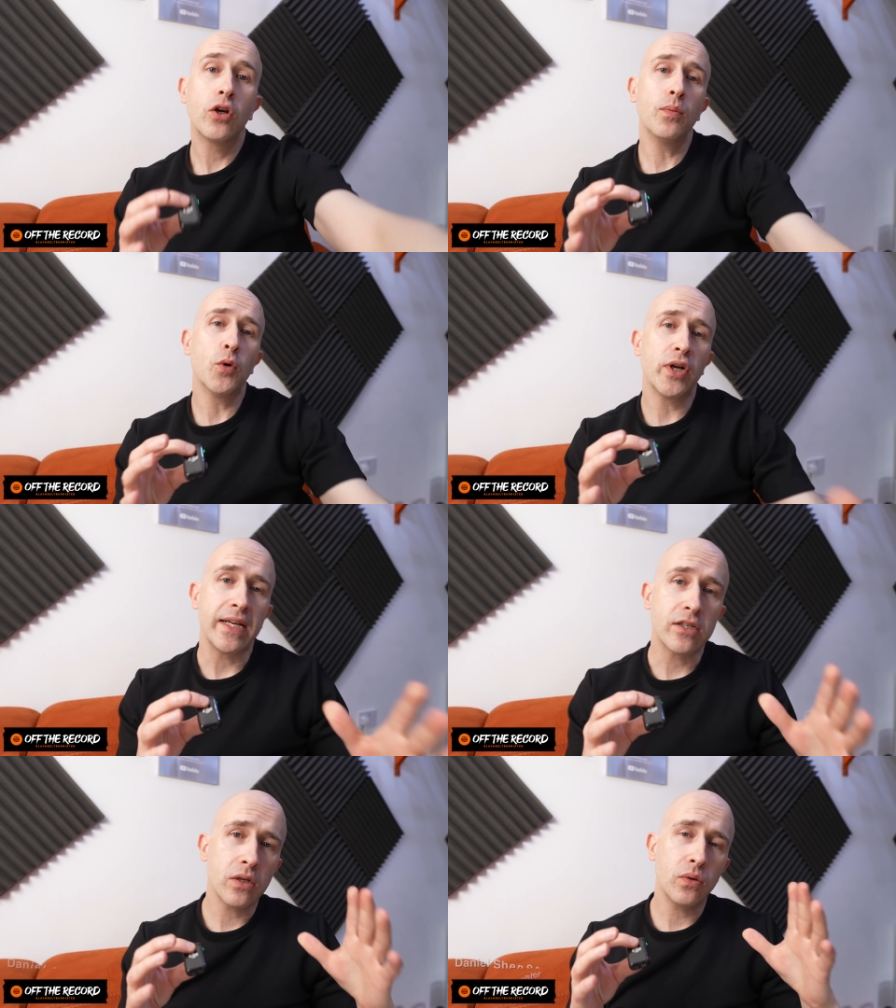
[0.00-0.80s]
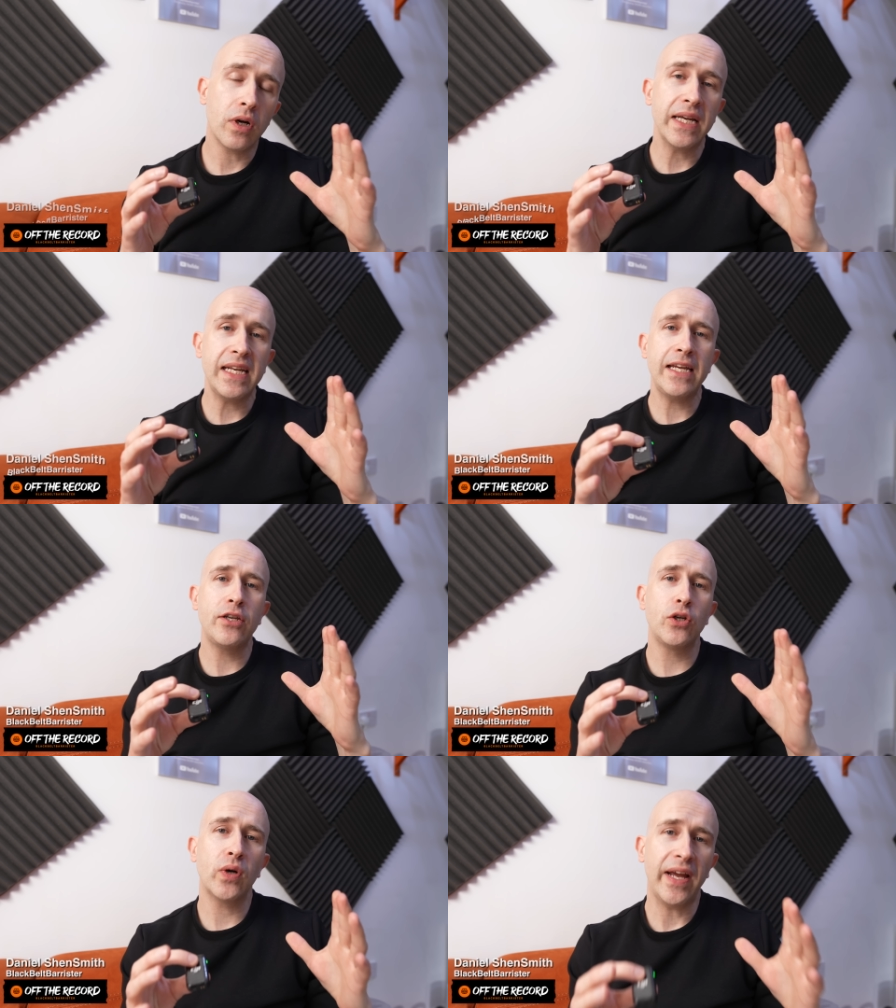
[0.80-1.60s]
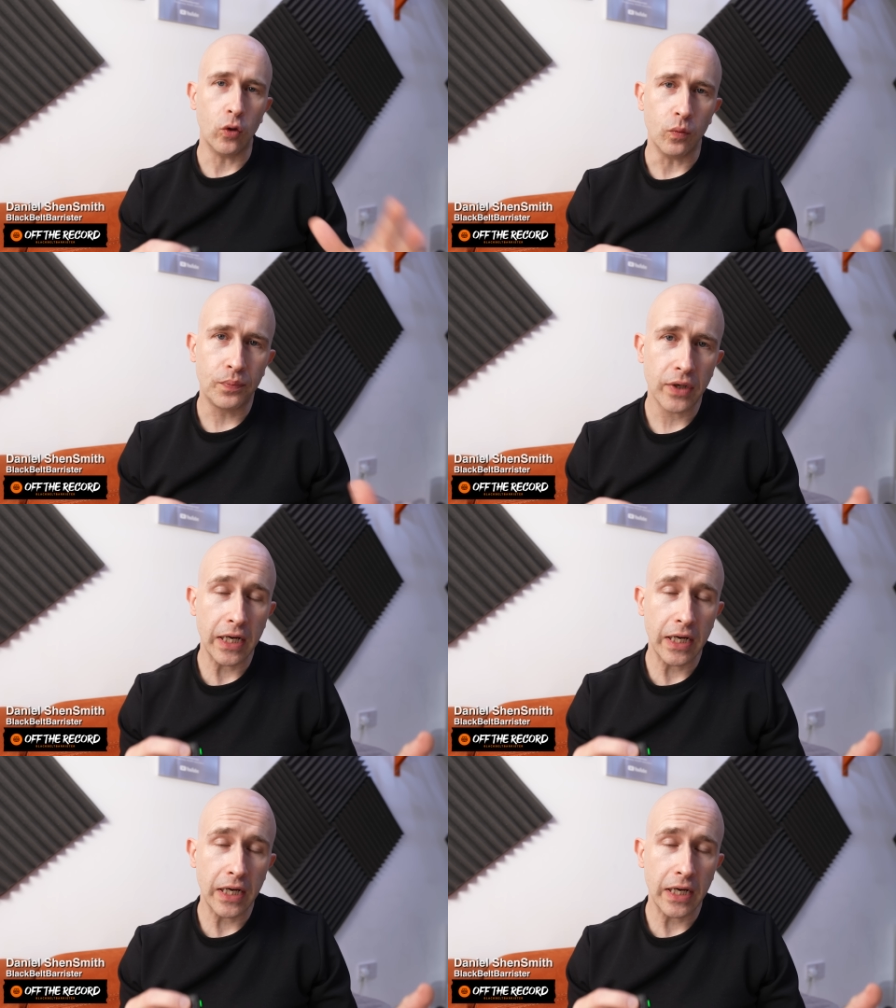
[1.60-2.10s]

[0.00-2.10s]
Good morning. So I need your help.